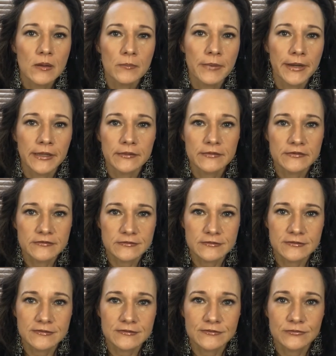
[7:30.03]
But this
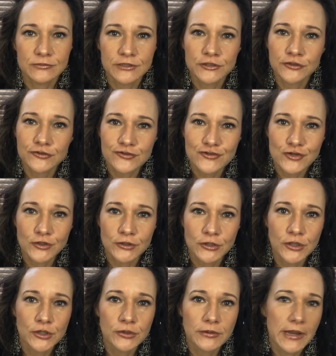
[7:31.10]
is when you're
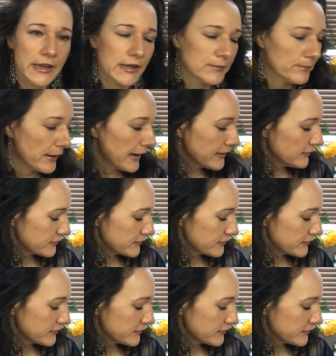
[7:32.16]
solo and by